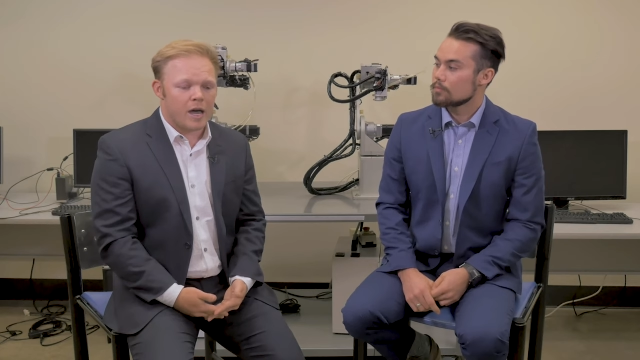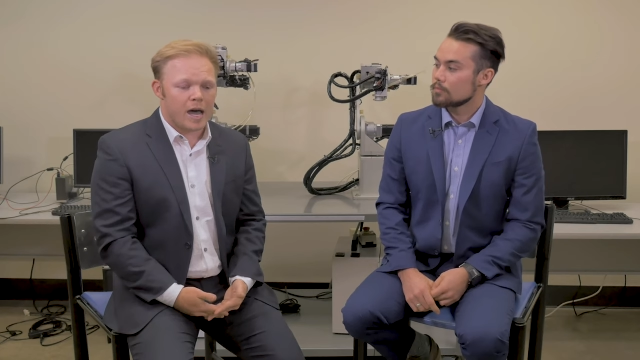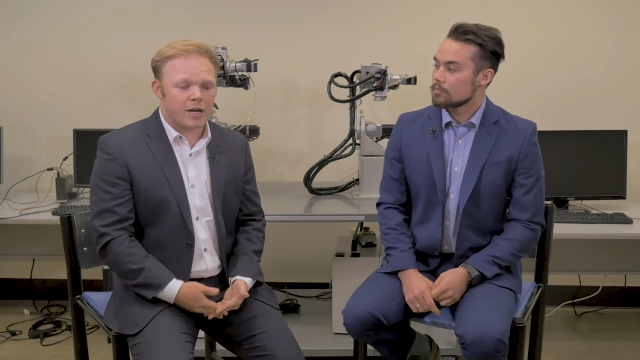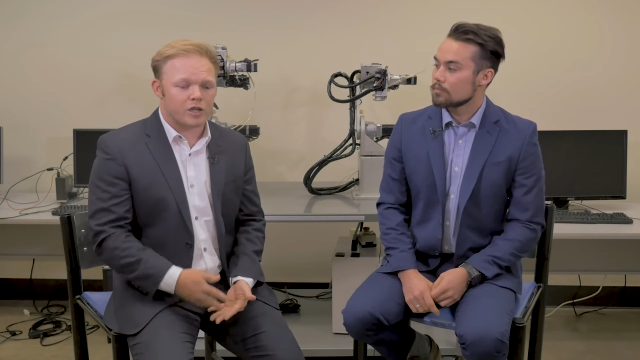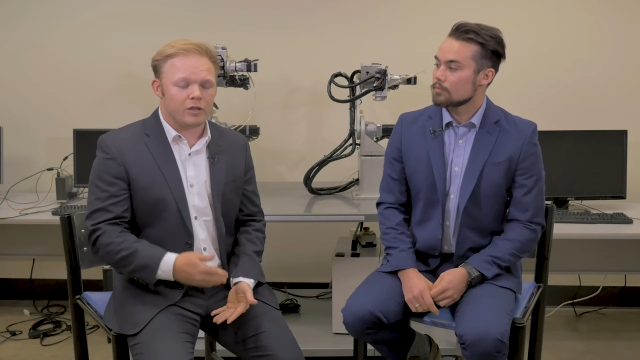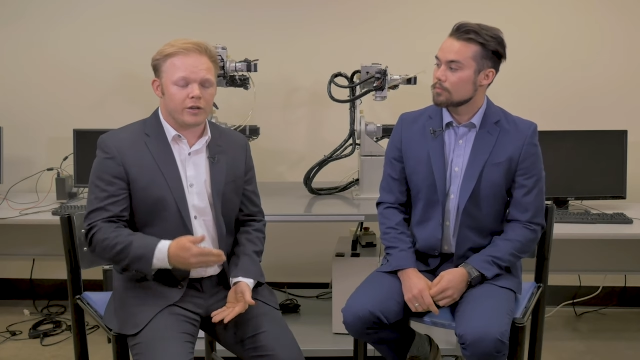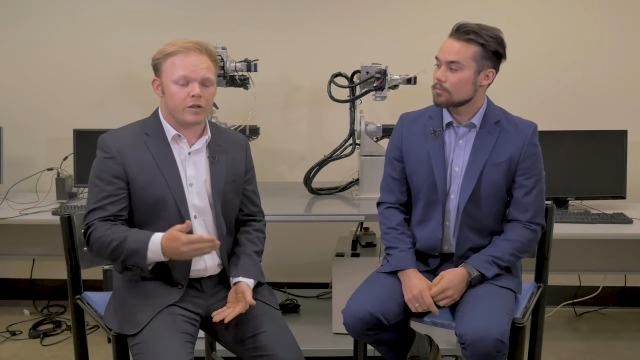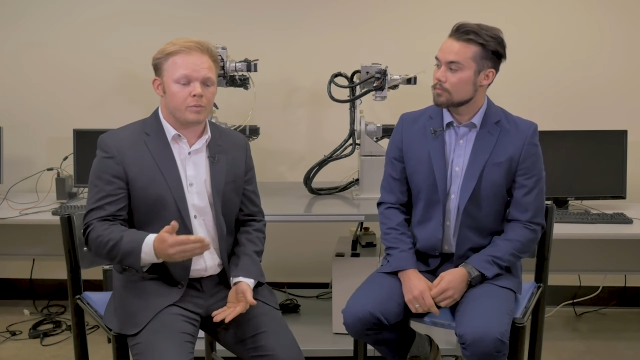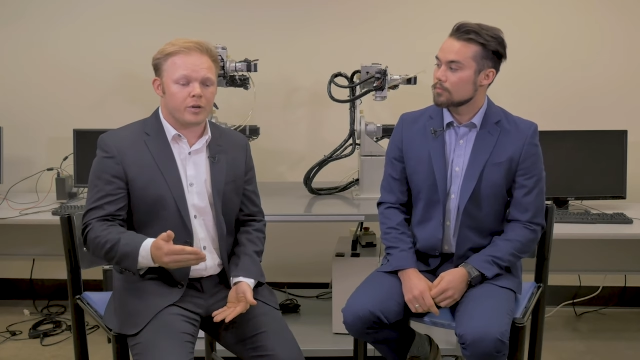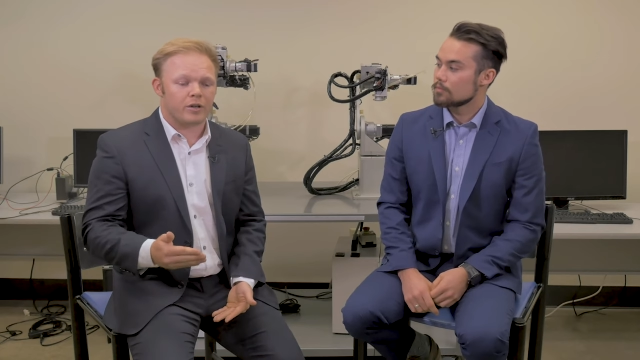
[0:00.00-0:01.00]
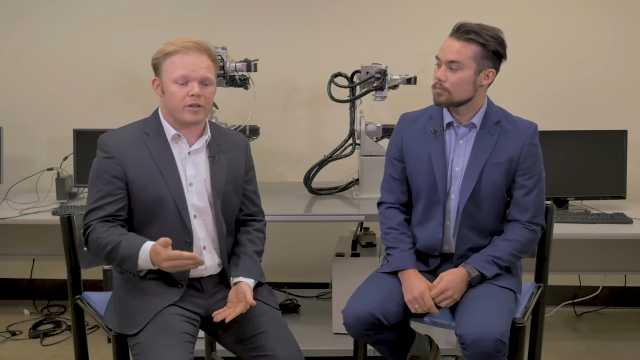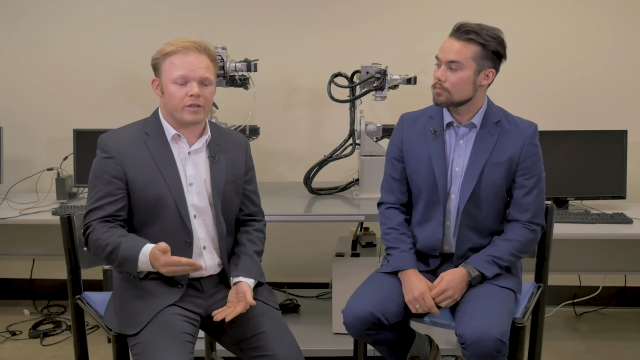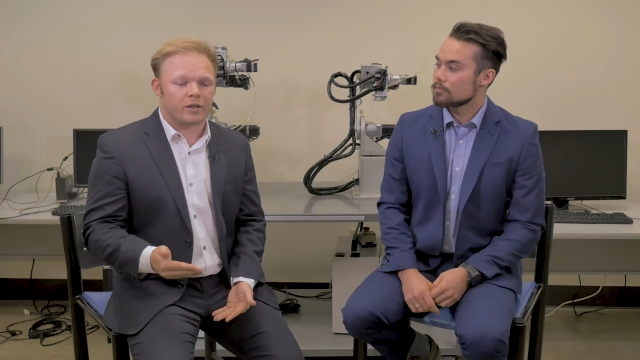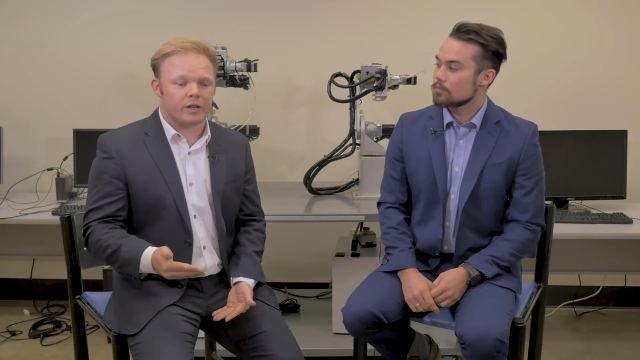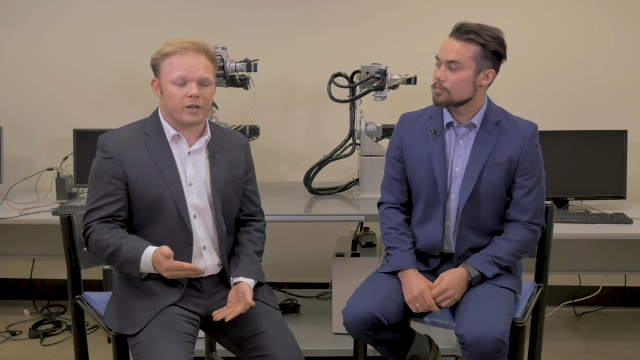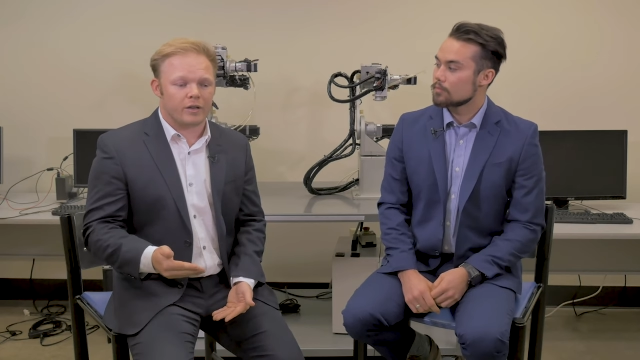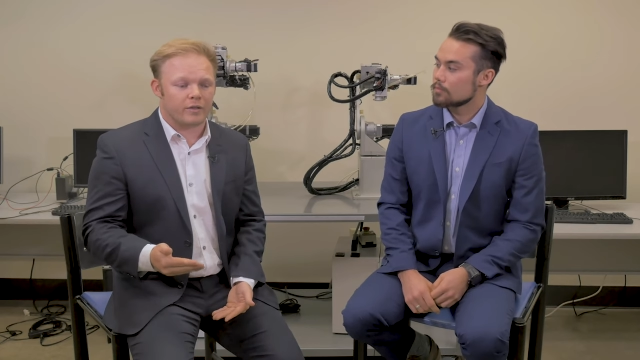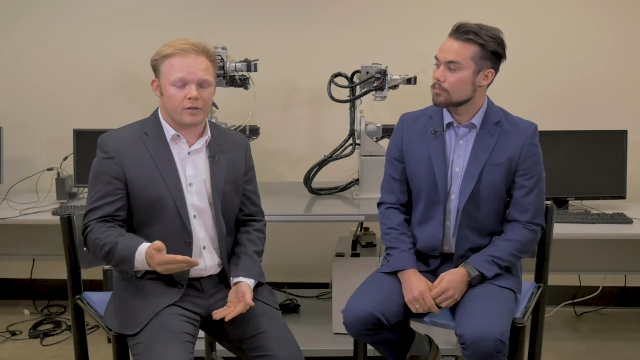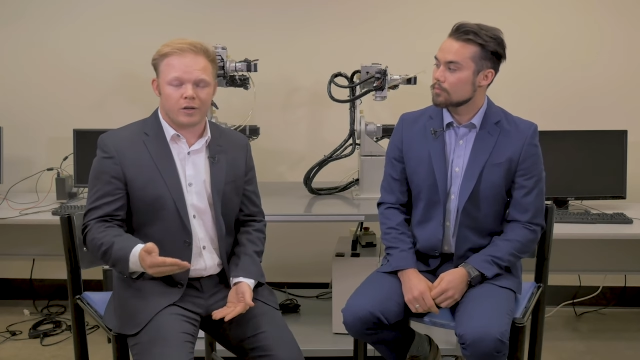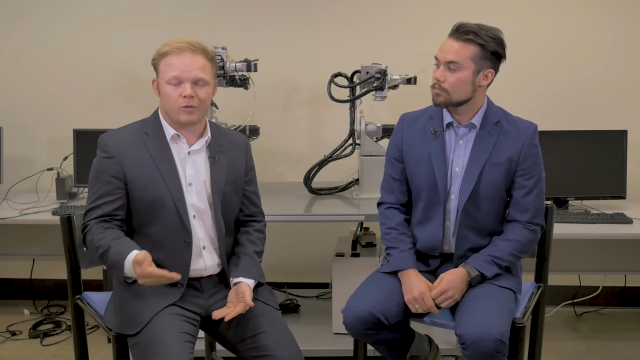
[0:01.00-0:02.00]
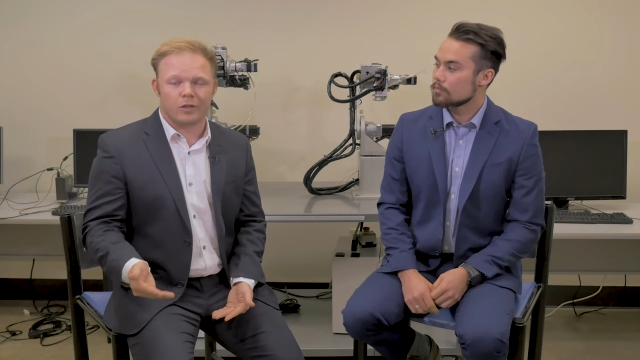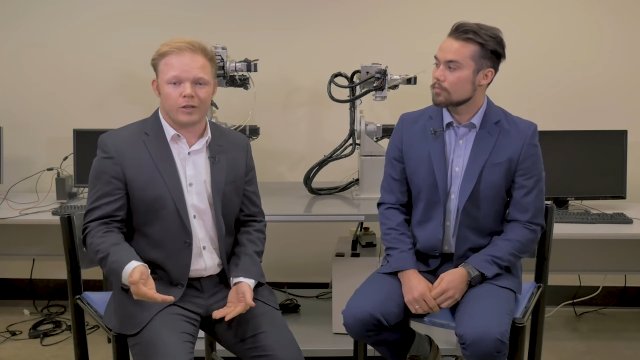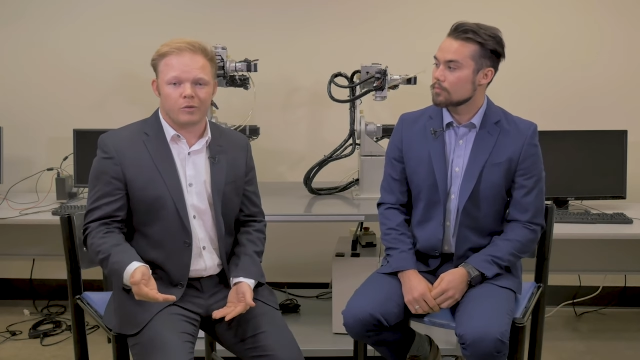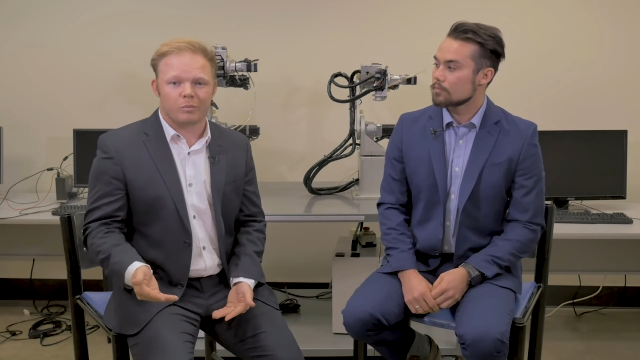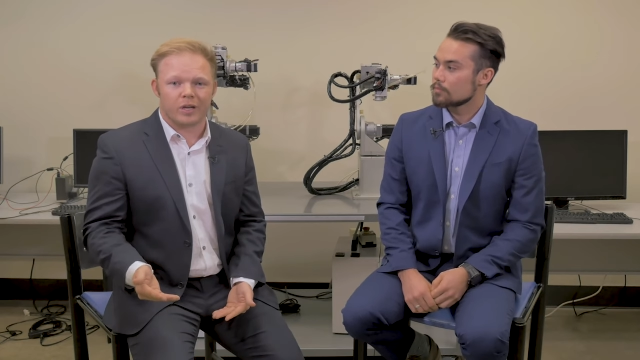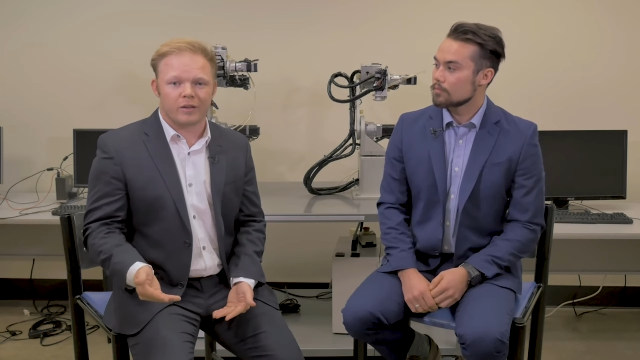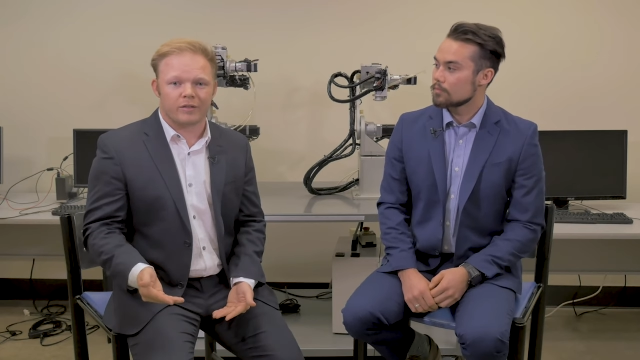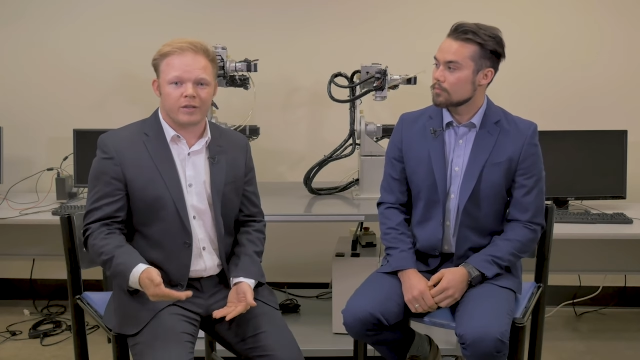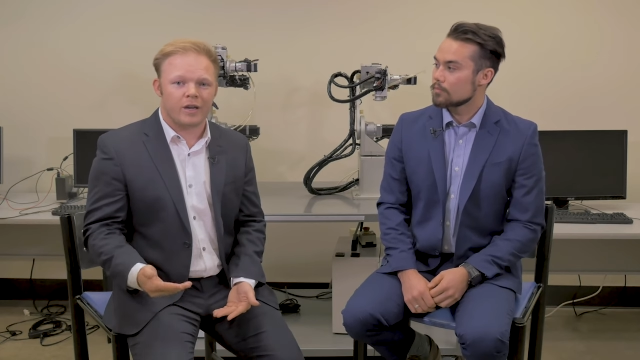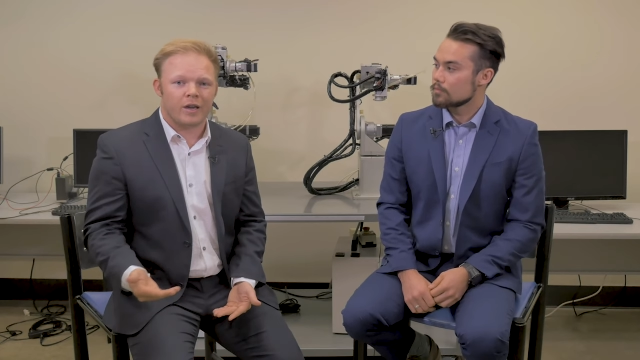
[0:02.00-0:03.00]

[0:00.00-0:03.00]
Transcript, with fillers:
Speaker 1: actually experiencing it is a totally new beast.